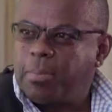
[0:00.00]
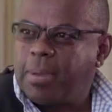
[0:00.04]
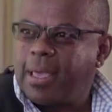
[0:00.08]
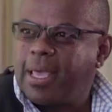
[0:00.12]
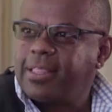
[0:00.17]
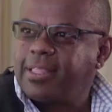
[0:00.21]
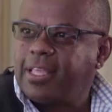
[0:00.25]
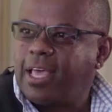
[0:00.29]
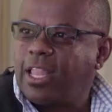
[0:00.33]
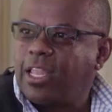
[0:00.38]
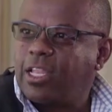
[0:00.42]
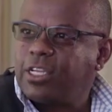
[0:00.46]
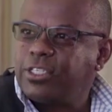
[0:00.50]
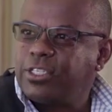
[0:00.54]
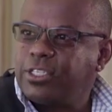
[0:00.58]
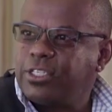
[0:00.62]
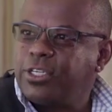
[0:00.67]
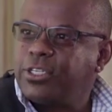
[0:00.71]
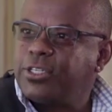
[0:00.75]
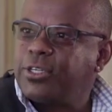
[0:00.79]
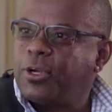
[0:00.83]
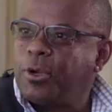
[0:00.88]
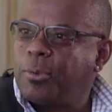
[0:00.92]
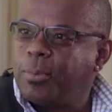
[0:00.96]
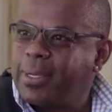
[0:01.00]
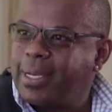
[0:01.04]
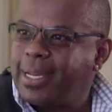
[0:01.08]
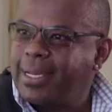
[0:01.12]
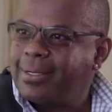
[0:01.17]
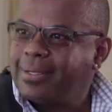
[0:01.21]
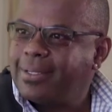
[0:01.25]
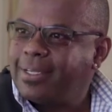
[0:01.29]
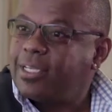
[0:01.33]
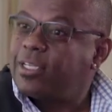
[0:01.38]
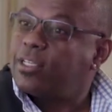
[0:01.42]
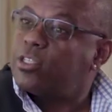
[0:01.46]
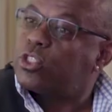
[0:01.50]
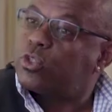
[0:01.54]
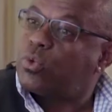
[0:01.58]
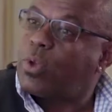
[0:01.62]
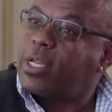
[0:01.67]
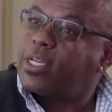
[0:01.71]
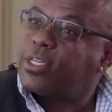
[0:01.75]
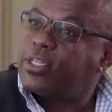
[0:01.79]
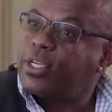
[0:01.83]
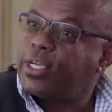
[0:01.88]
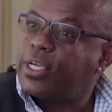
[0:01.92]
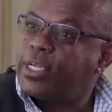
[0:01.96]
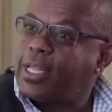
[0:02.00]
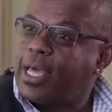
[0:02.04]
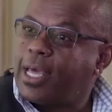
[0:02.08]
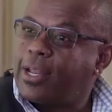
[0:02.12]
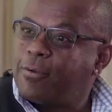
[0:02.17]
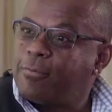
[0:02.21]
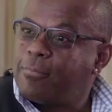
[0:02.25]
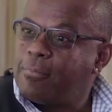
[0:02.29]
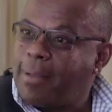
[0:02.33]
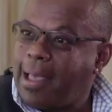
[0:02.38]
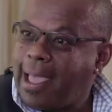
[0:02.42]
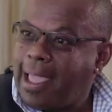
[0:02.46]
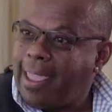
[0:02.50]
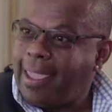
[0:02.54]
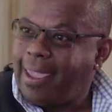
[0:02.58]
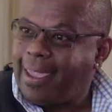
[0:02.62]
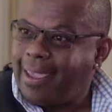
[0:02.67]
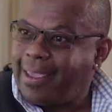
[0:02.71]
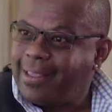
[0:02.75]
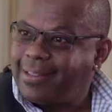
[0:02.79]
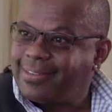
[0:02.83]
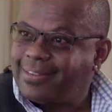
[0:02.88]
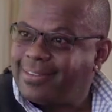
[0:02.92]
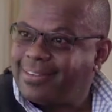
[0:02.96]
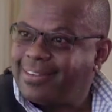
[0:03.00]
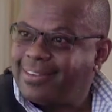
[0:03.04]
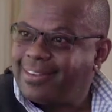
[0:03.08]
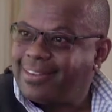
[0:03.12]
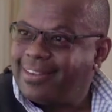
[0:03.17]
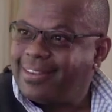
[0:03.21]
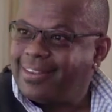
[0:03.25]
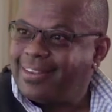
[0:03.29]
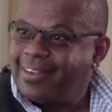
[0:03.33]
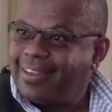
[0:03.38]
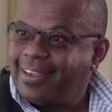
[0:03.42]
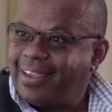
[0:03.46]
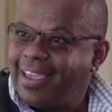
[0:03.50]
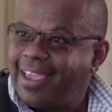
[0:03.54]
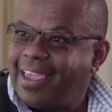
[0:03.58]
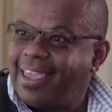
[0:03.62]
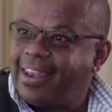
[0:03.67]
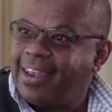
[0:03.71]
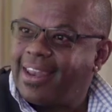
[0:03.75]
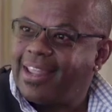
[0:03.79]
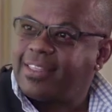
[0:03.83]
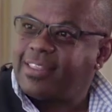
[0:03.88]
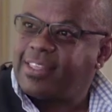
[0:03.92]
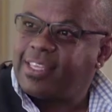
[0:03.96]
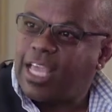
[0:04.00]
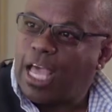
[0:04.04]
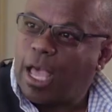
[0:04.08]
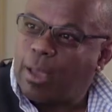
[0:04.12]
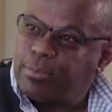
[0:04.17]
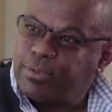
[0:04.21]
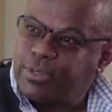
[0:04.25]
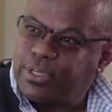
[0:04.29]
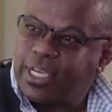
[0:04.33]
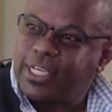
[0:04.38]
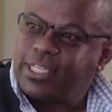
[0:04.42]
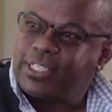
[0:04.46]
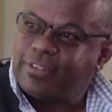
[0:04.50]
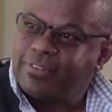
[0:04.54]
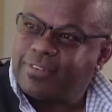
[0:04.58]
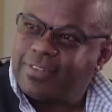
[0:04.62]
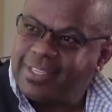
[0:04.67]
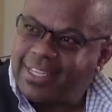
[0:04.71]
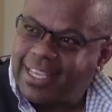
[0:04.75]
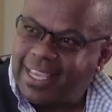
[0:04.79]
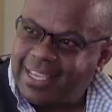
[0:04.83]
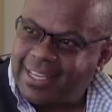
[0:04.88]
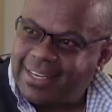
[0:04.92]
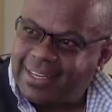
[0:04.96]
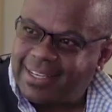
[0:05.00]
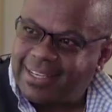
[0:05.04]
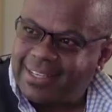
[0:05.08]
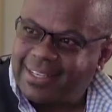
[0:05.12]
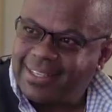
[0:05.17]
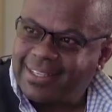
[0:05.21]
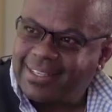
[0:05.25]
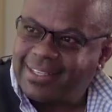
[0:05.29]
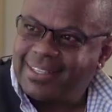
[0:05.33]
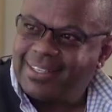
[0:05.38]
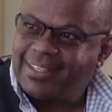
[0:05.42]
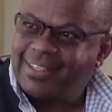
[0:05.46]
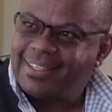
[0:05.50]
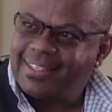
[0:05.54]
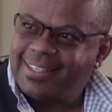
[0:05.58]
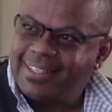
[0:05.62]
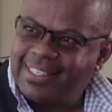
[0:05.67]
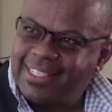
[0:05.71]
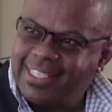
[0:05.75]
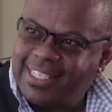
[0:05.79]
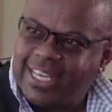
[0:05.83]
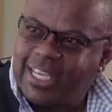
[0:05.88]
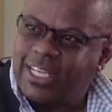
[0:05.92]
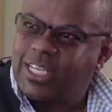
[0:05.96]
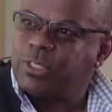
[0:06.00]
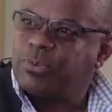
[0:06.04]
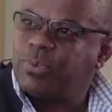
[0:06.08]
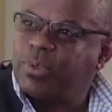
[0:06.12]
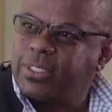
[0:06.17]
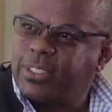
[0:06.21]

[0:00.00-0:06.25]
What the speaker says: the pathology determine it. So I took it out of my hands and let the objective data tell us what